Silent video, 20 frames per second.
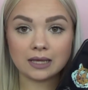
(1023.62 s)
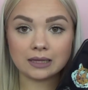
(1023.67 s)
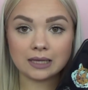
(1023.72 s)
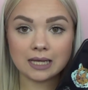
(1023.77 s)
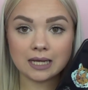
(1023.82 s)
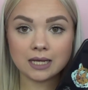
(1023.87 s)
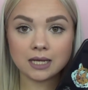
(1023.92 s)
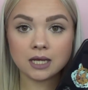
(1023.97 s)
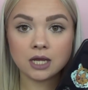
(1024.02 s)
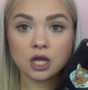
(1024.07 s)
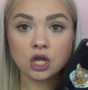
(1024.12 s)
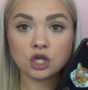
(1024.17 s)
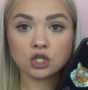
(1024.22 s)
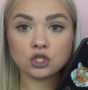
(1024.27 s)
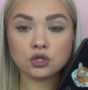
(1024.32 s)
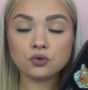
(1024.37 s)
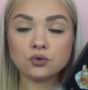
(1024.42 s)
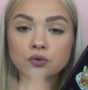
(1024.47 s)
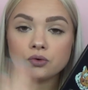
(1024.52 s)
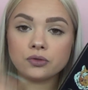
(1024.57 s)
a link
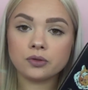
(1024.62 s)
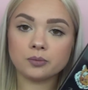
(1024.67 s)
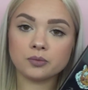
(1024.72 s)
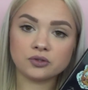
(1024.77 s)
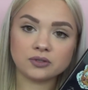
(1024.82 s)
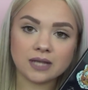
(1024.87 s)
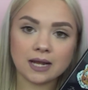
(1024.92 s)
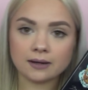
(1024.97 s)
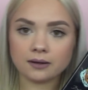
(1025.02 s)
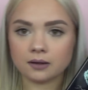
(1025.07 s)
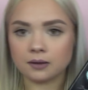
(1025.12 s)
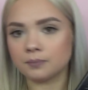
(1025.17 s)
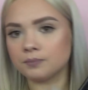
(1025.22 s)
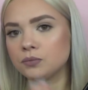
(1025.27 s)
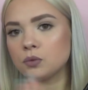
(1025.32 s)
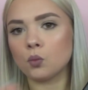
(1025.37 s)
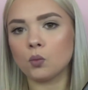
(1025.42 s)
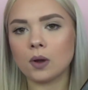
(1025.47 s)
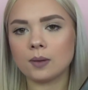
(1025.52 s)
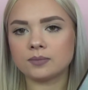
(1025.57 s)
to the Muzeta
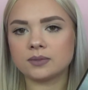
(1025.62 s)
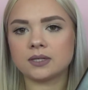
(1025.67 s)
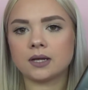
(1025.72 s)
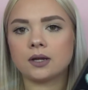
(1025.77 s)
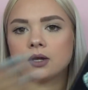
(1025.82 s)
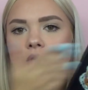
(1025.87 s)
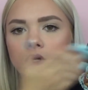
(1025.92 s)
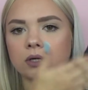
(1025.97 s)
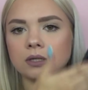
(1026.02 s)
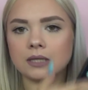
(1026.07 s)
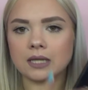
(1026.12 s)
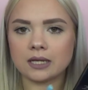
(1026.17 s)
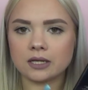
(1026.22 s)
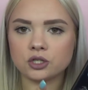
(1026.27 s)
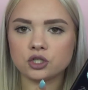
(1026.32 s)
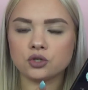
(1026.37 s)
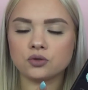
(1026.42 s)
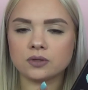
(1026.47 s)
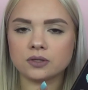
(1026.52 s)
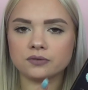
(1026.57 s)
website, or a
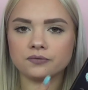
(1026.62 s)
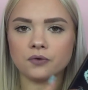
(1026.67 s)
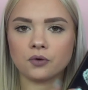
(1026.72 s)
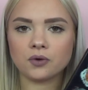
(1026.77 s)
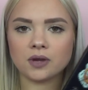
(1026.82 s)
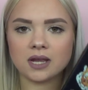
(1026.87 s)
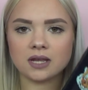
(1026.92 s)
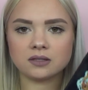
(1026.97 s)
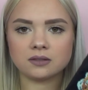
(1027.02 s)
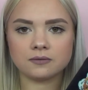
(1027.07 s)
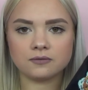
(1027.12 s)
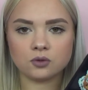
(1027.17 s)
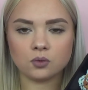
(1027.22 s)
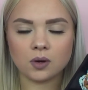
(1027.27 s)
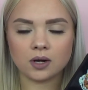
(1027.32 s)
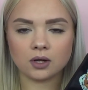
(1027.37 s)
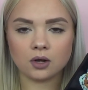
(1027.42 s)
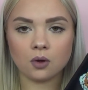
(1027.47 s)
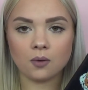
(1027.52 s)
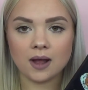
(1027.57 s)
link to this phone case if you
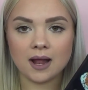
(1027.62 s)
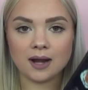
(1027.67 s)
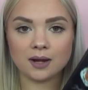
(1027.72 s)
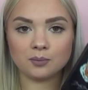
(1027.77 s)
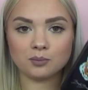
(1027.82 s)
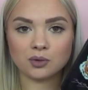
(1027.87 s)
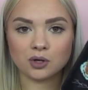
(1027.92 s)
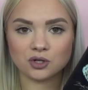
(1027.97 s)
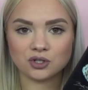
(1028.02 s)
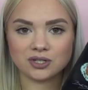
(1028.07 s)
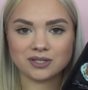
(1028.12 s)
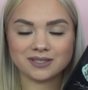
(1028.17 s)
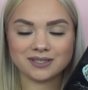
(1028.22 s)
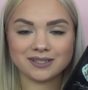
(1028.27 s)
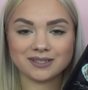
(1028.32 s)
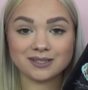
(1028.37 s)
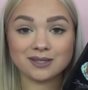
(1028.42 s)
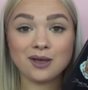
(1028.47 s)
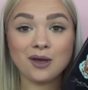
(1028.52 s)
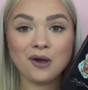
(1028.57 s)
want to go ahead and purchase
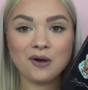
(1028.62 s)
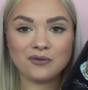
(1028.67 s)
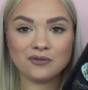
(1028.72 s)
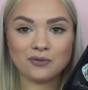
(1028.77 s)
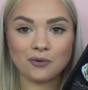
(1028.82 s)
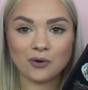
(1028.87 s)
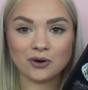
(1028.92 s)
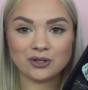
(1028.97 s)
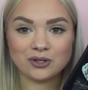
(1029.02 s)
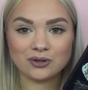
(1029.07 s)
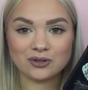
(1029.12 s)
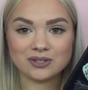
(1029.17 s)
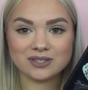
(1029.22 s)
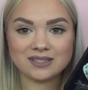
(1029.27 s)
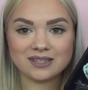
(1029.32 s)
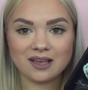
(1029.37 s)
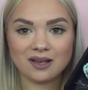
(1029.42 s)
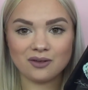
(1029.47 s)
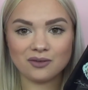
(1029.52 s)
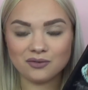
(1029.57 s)
this for
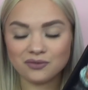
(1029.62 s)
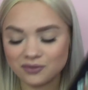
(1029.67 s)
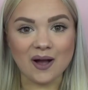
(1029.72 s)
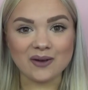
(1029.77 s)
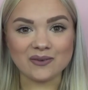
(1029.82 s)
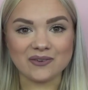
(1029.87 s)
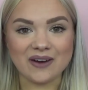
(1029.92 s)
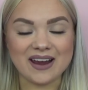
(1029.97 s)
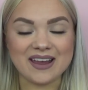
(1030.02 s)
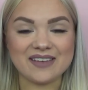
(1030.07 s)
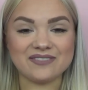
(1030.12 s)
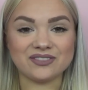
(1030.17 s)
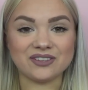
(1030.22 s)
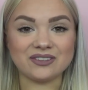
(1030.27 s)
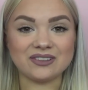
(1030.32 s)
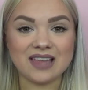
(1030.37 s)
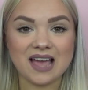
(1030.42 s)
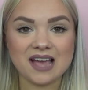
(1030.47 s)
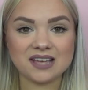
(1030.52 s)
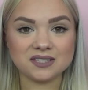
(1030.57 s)
yourself. All right, and
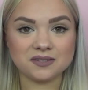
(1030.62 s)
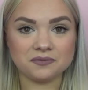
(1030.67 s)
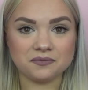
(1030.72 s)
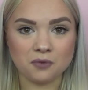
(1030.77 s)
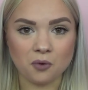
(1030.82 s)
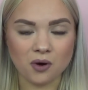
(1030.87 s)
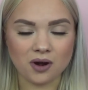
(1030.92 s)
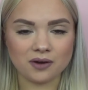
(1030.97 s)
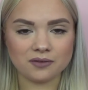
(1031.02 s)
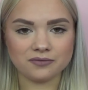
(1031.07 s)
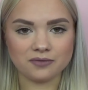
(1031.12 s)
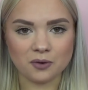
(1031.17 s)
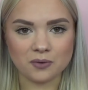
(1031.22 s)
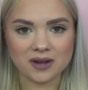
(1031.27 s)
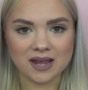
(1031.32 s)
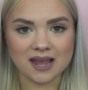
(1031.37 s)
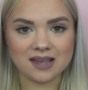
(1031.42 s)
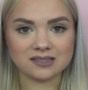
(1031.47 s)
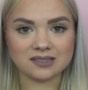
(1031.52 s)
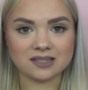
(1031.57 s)
the last four
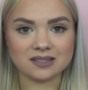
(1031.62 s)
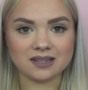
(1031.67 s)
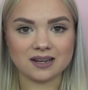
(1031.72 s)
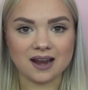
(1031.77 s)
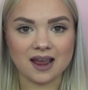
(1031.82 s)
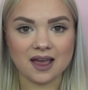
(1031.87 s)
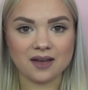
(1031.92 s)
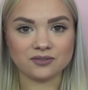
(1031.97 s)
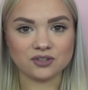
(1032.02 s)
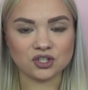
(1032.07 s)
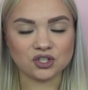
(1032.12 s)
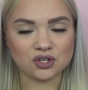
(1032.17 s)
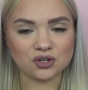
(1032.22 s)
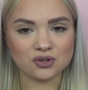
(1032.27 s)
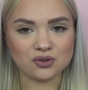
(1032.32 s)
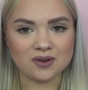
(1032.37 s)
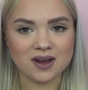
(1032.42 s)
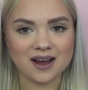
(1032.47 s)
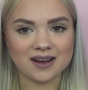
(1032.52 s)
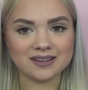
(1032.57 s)
phone cases that I have to show
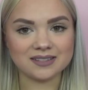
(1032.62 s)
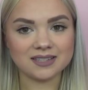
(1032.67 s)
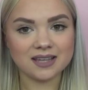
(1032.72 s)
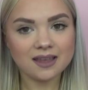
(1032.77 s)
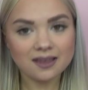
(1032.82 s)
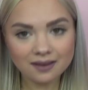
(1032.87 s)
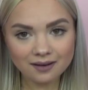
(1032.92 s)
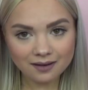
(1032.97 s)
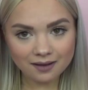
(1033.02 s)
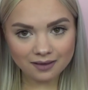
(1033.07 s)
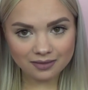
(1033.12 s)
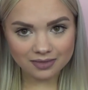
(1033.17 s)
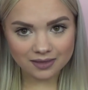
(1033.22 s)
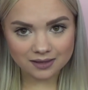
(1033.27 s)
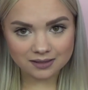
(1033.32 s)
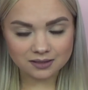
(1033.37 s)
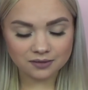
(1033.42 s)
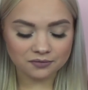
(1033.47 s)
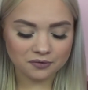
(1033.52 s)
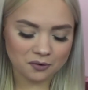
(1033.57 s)
you guys in
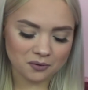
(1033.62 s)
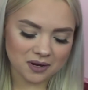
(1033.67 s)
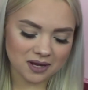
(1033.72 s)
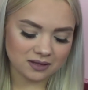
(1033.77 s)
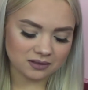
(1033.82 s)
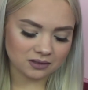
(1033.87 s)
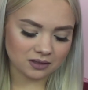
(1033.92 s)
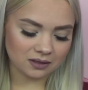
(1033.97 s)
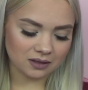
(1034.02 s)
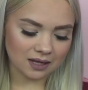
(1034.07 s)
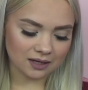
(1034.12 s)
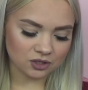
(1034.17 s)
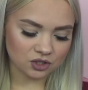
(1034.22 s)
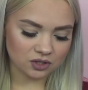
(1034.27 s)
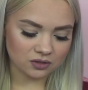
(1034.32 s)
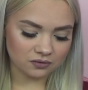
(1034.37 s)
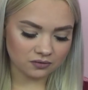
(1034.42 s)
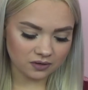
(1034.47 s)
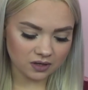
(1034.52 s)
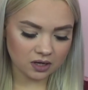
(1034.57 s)
this phone case
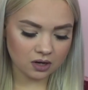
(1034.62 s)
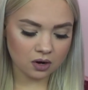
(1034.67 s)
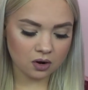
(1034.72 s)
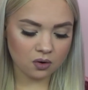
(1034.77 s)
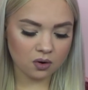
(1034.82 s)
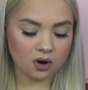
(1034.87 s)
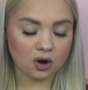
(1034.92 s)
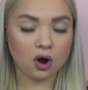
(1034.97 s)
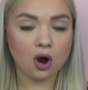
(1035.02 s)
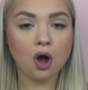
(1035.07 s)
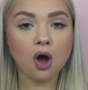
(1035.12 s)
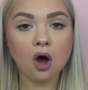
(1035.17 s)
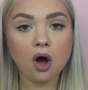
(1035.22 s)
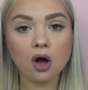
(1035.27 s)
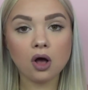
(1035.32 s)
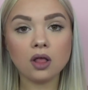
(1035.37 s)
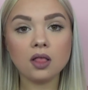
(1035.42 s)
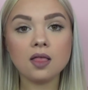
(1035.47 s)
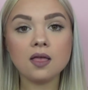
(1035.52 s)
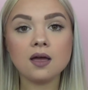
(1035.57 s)
collection video are
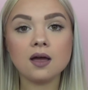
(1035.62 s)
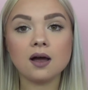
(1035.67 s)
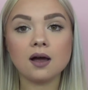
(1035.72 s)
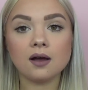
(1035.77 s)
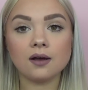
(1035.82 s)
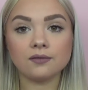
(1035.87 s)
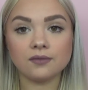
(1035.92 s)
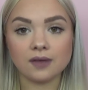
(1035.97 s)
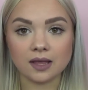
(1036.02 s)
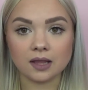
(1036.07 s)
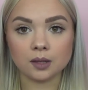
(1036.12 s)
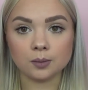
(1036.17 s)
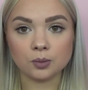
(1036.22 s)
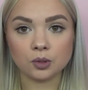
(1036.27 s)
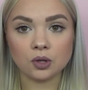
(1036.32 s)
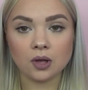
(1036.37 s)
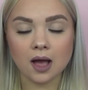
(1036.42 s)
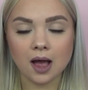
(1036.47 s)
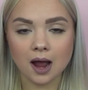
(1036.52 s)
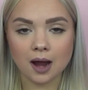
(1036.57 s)
all
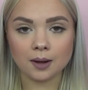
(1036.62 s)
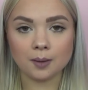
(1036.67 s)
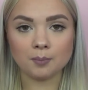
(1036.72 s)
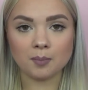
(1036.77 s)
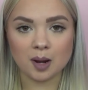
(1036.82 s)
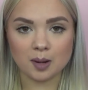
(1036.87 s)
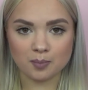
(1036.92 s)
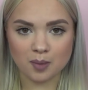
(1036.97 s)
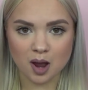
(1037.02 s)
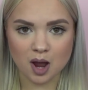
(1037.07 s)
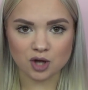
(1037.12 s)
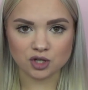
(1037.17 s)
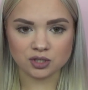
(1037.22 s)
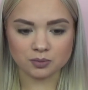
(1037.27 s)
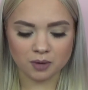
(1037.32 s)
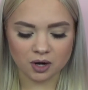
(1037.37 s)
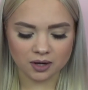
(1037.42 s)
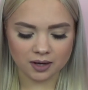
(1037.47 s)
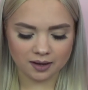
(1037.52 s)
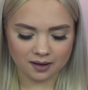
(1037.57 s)
available on my
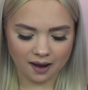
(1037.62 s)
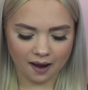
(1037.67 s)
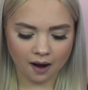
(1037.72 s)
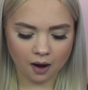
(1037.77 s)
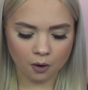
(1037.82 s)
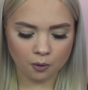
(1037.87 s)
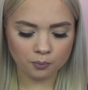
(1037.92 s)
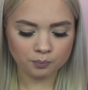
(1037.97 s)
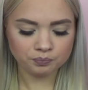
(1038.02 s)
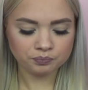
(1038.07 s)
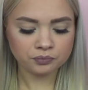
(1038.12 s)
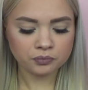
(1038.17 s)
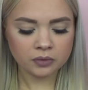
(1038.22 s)
Poshmark account.